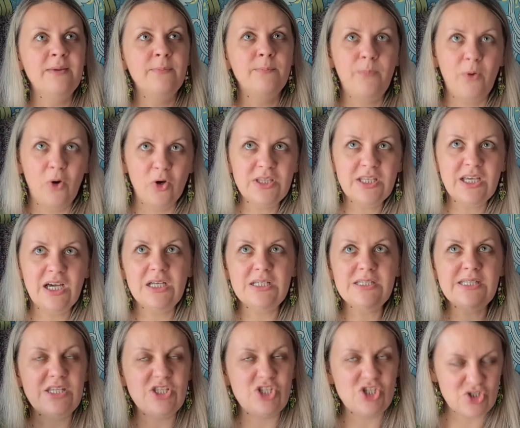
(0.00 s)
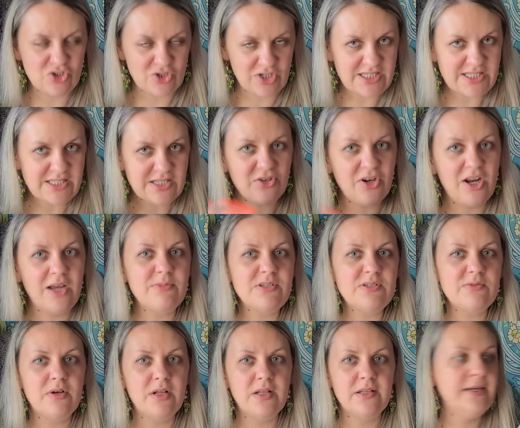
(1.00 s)
podcast, and she's on Instagram as
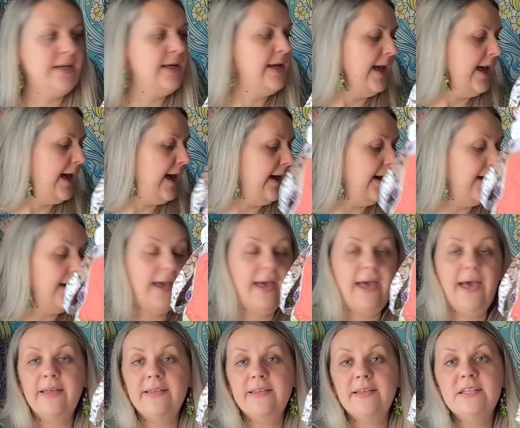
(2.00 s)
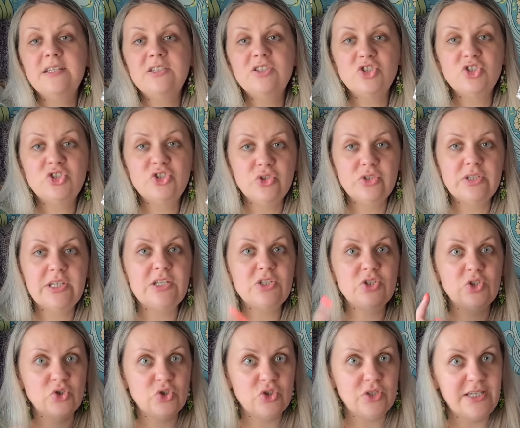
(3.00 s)
well. And the Knitter's Suitcase
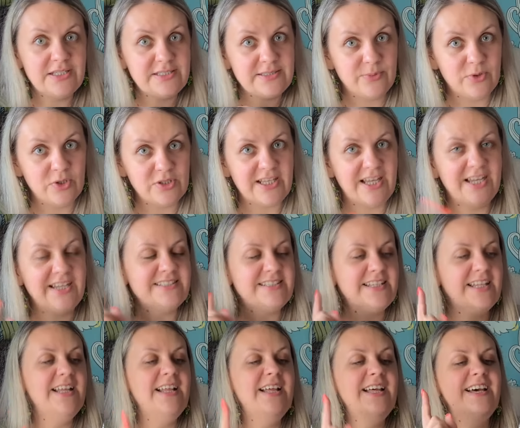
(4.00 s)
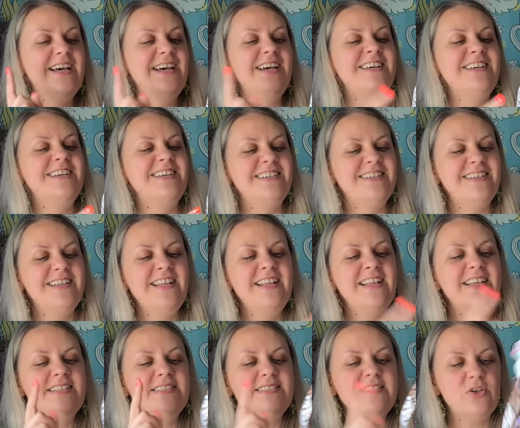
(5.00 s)
also has a podcast.
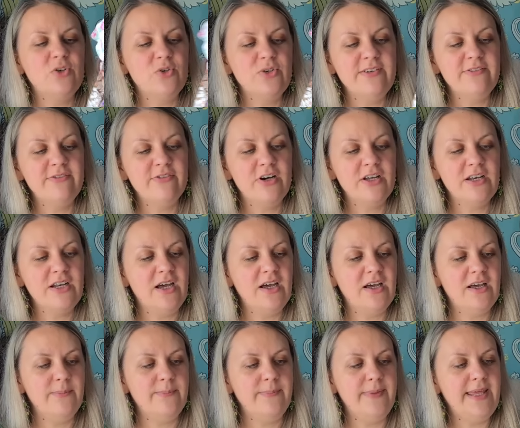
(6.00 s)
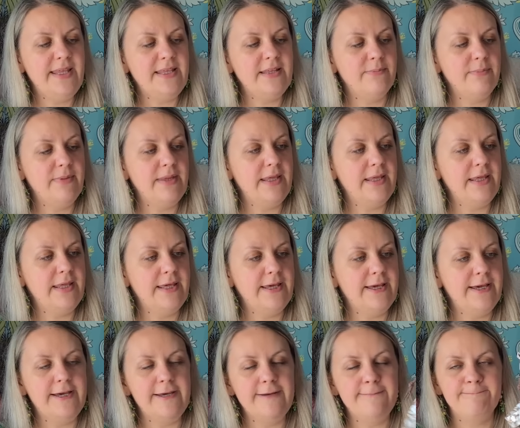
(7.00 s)
So Ivana made me
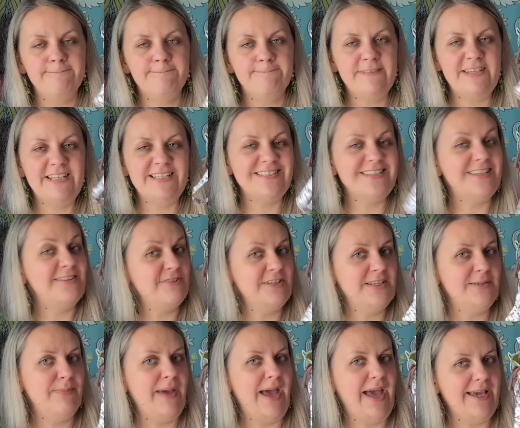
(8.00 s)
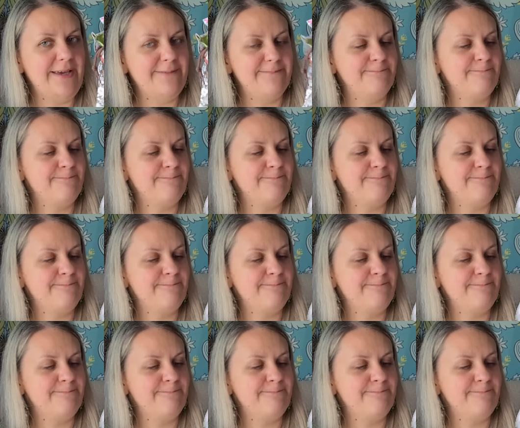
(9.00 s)
this lovely bag.